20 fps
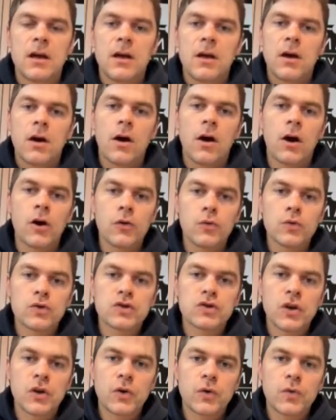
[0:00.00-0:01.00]
I
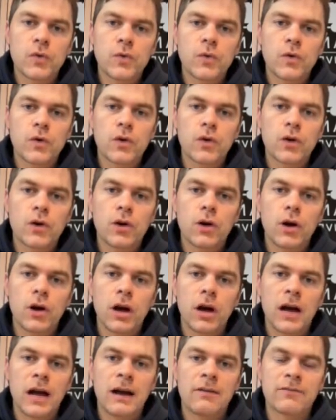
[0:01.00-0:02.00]
also
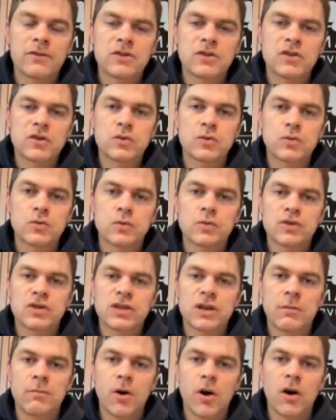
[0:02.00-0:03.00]
have installed
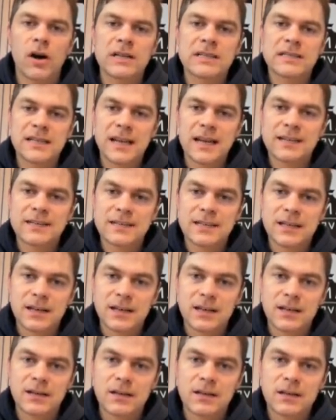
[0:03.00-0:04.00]
some isolator